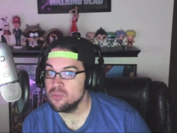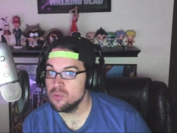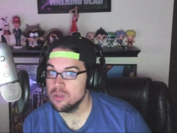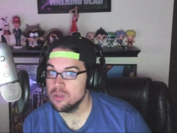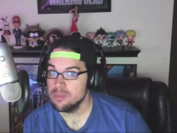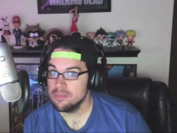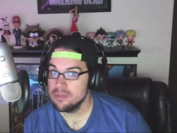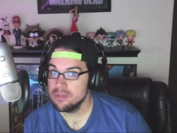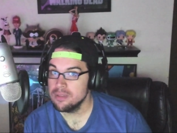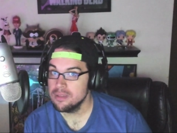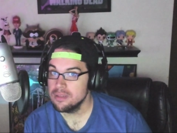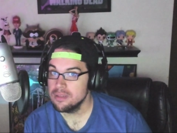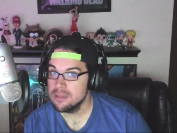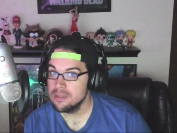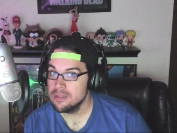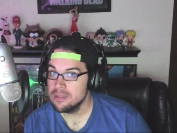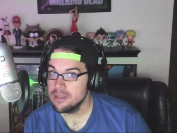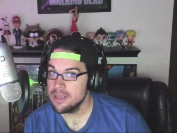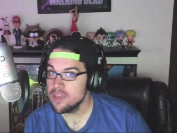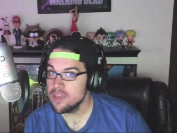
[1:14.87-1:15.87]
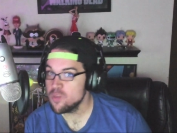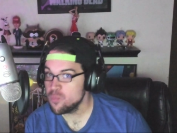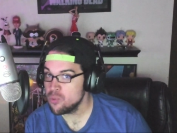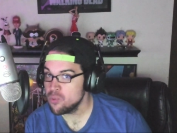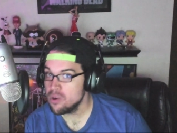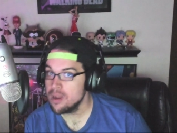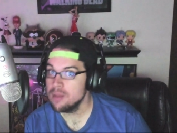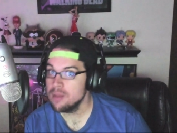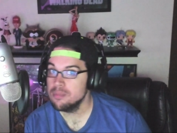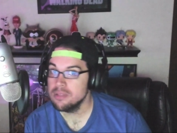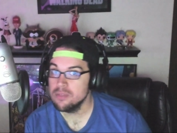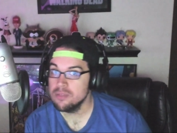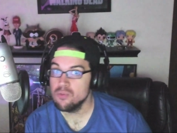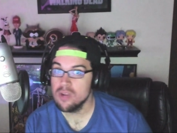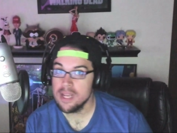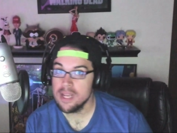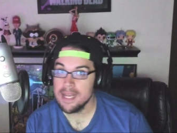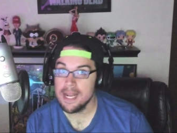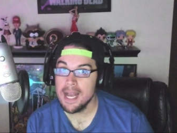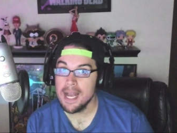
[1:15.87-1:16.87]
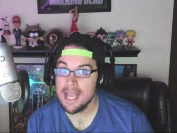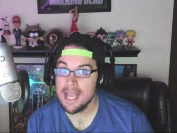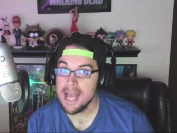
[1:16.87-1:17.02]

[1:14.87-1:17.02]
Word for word: up to him is probably right.